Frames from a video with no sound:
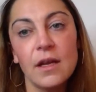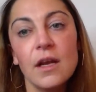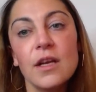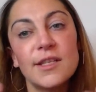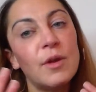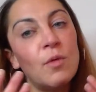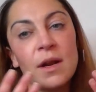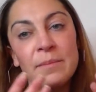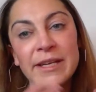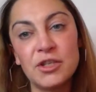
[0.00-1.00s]
So we want to
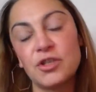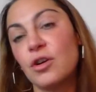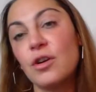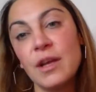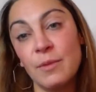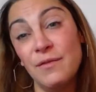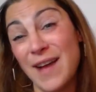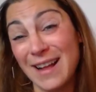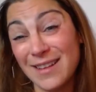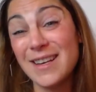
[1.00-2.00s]
make sure that we
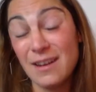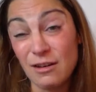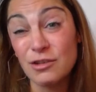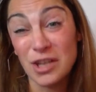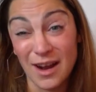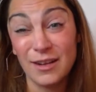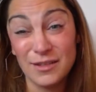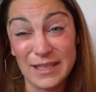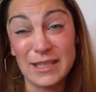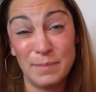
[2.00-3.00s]
validate our child's
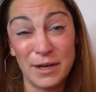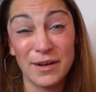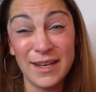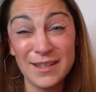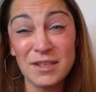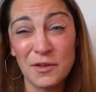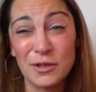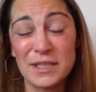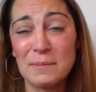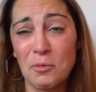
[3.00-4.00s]
experience of their
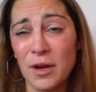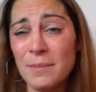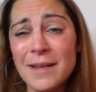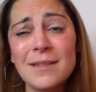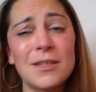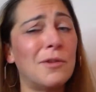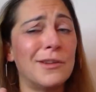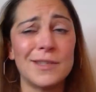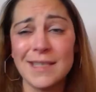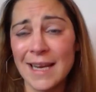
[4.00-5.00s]
disappointment. So when
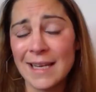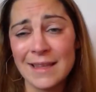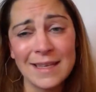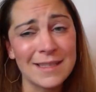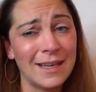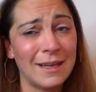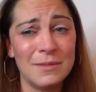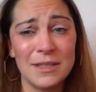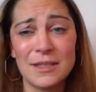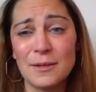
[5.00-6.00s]
they're saying things like, I'm
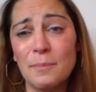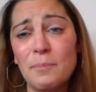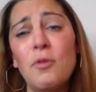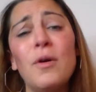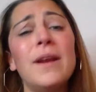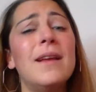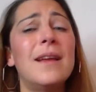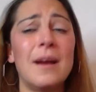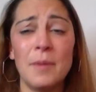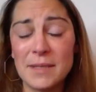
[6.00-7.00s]
disappointed, I'm
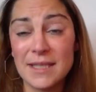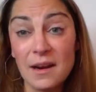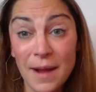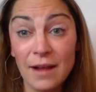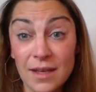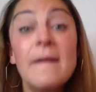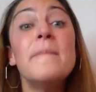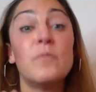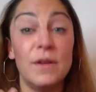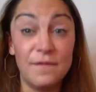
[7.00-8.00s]
upset about this,
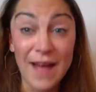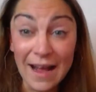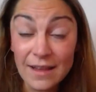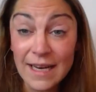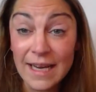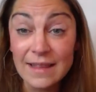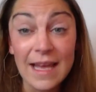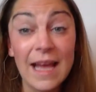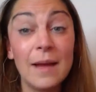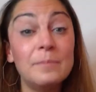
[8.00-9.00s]
we validate
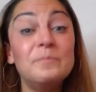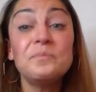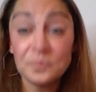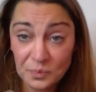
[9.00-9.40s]
them.